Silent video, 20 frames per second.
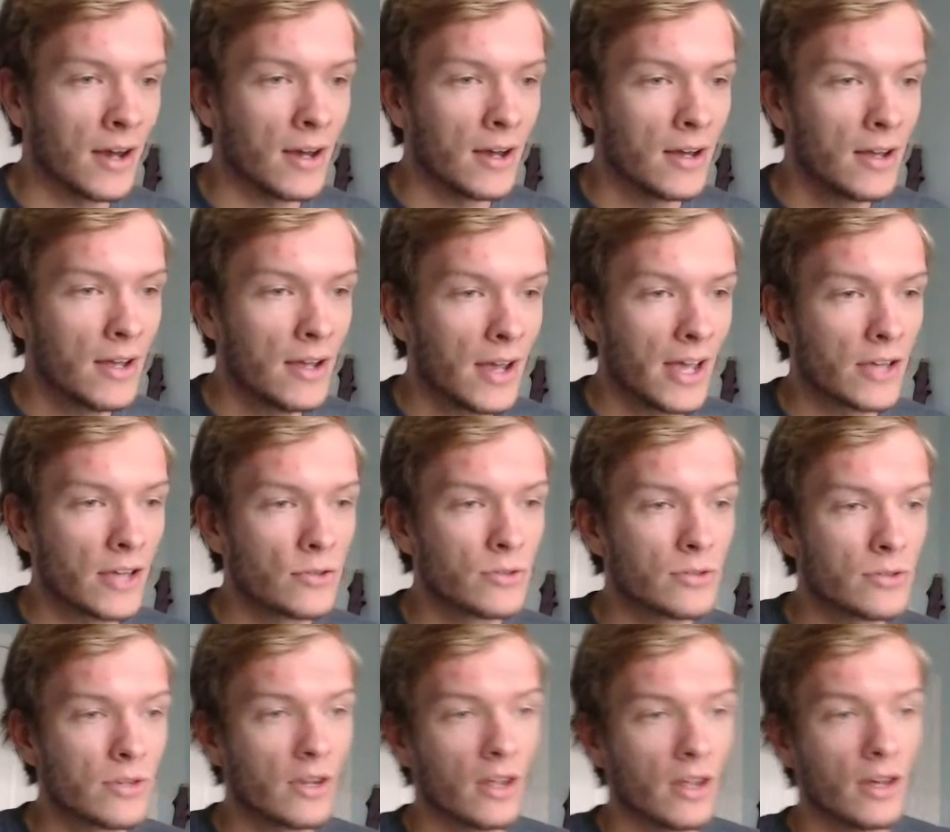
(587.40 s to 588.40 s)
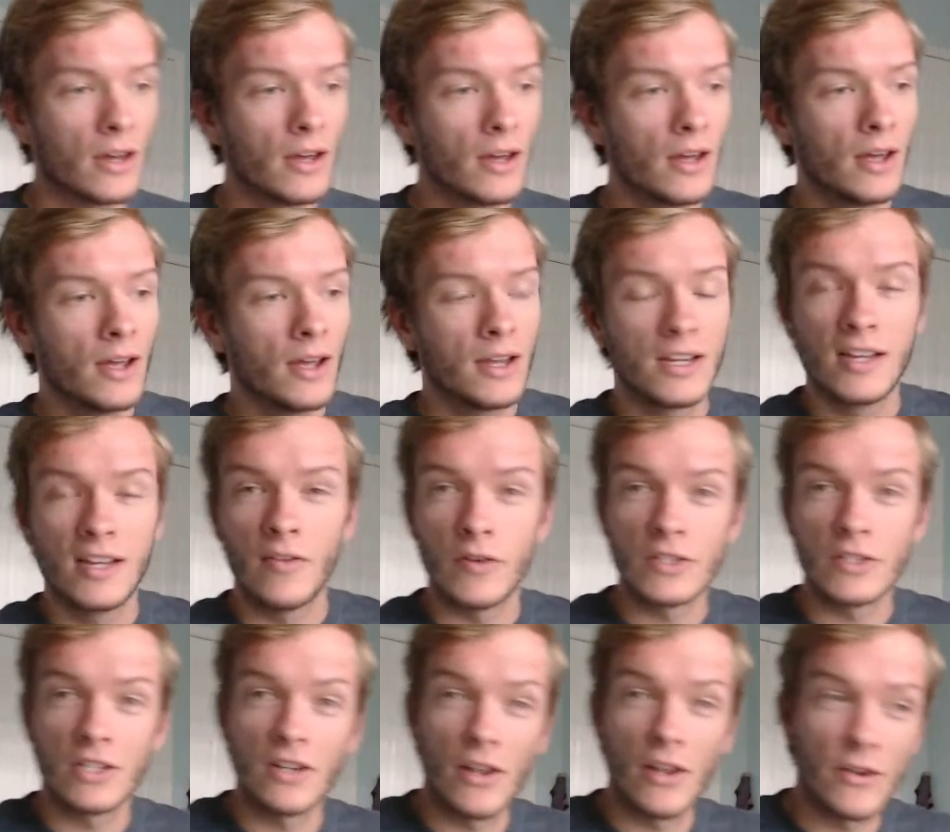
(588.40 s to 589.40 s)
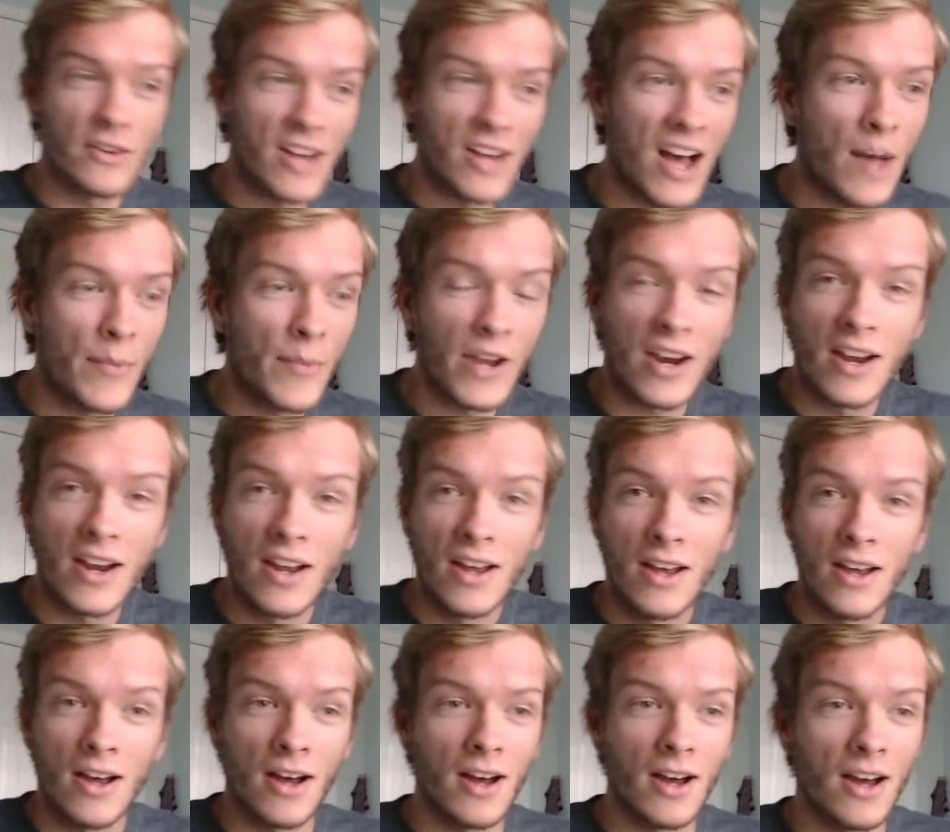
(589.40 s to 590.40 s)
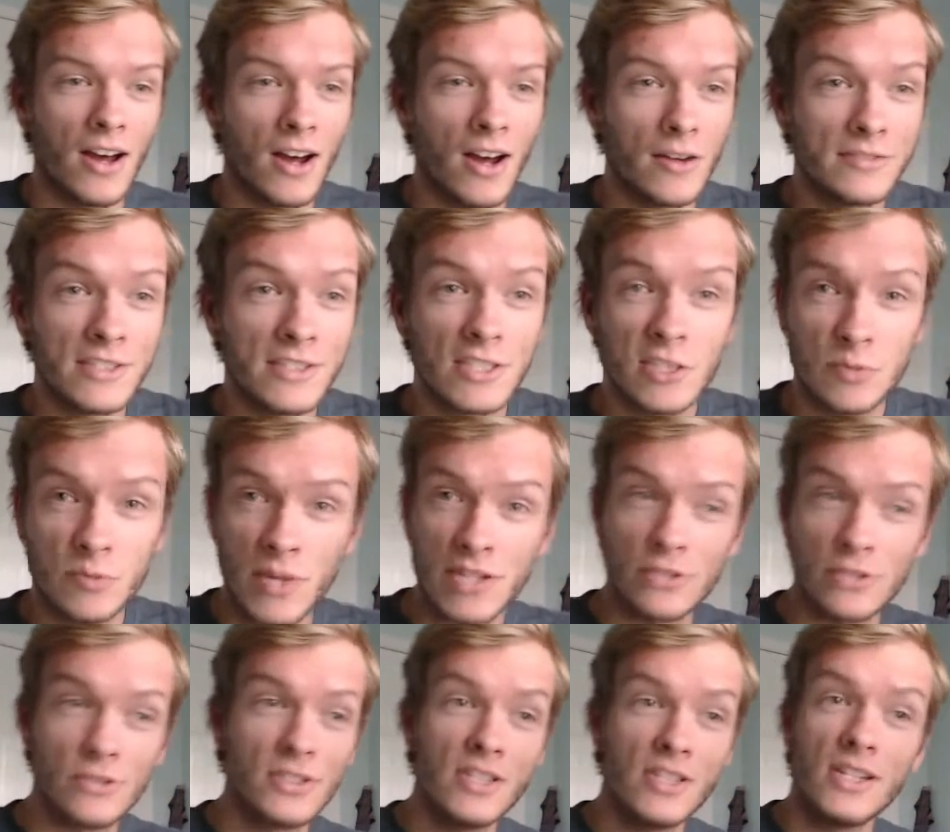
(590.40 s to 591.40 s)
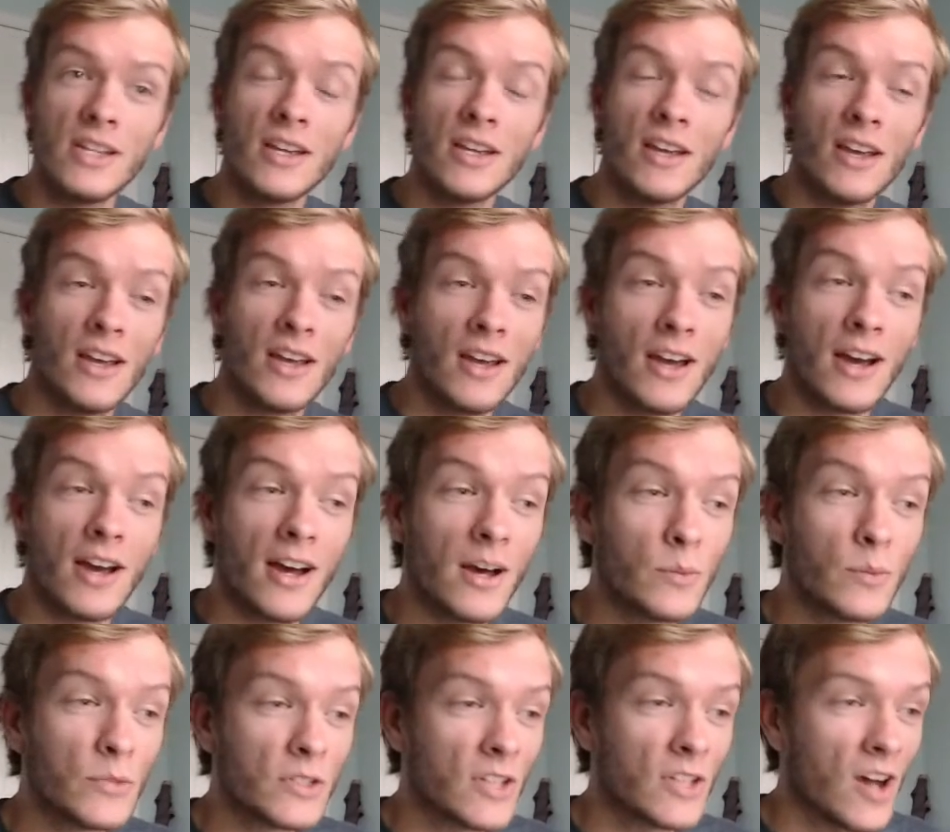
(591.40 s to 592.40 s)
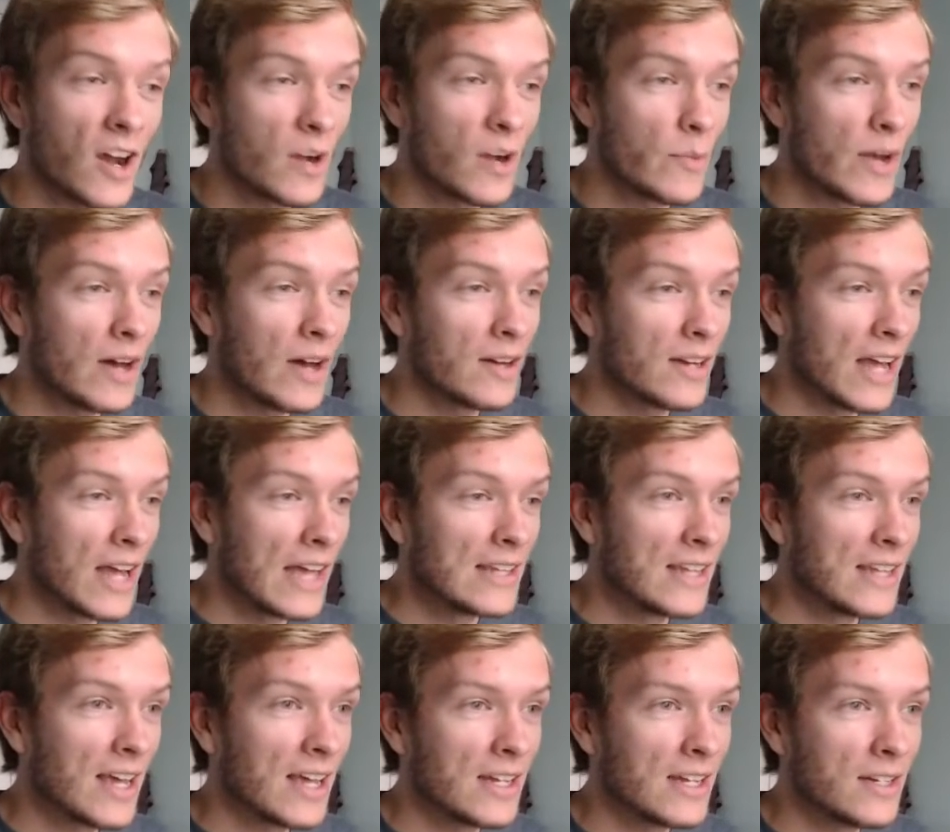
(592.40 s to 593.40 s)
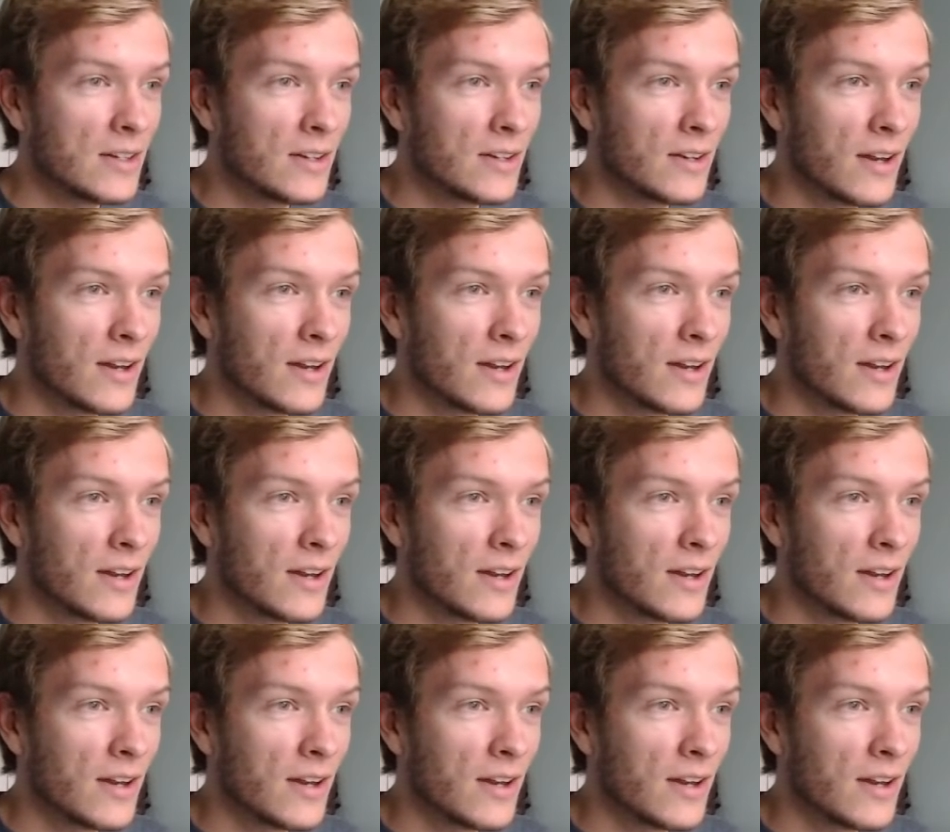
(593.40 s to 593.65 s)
Andrew's gonna give us another topic of his specialty to talk about, and then